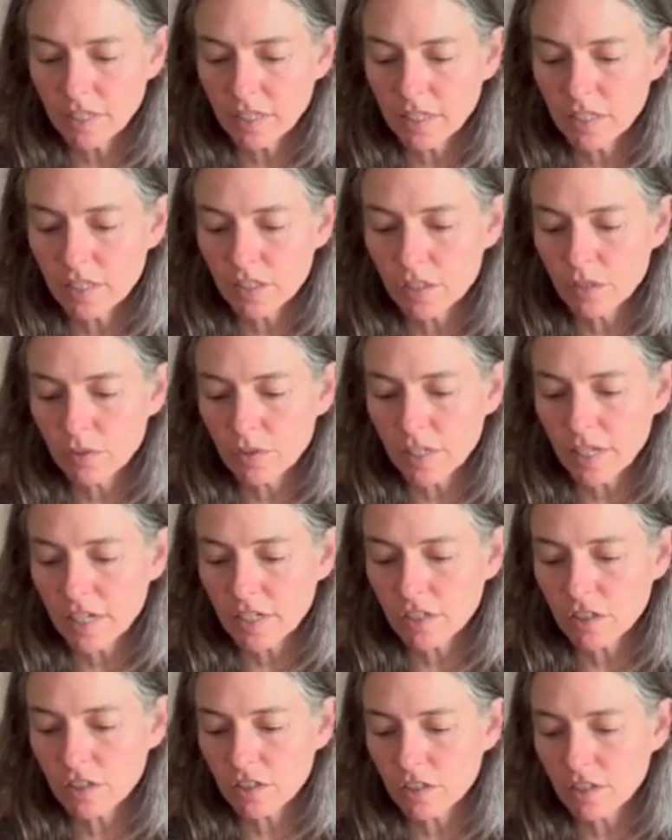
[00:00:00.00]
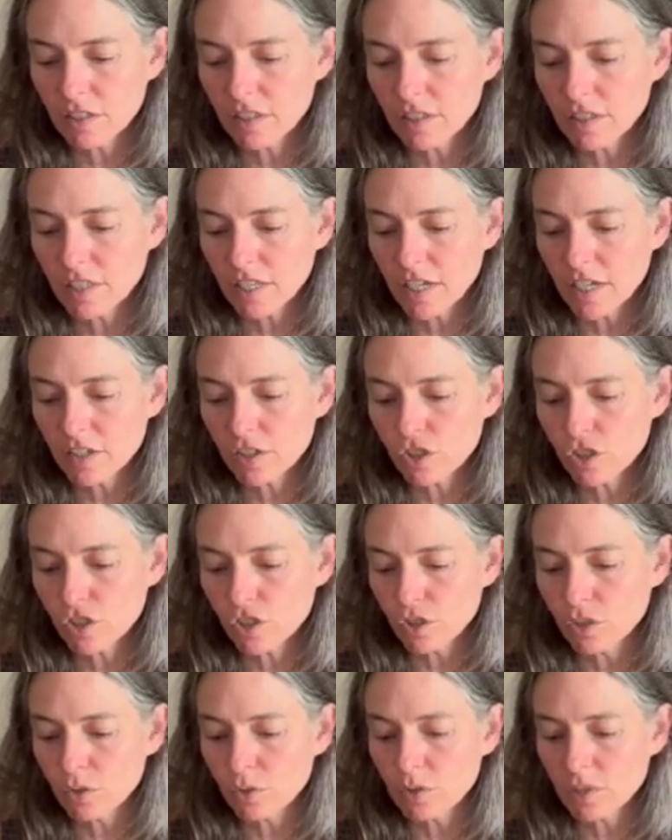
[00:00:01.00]
and so that
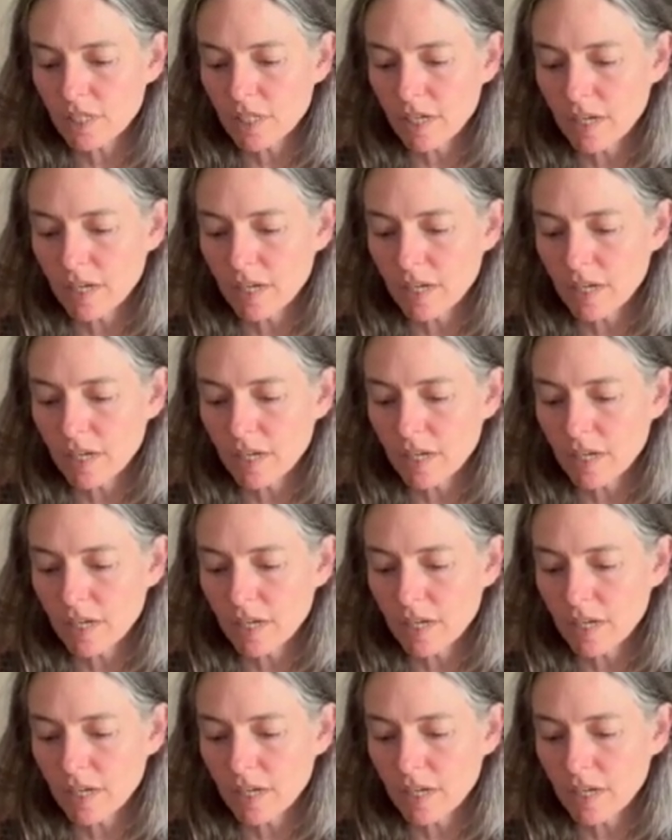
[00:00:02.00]
shows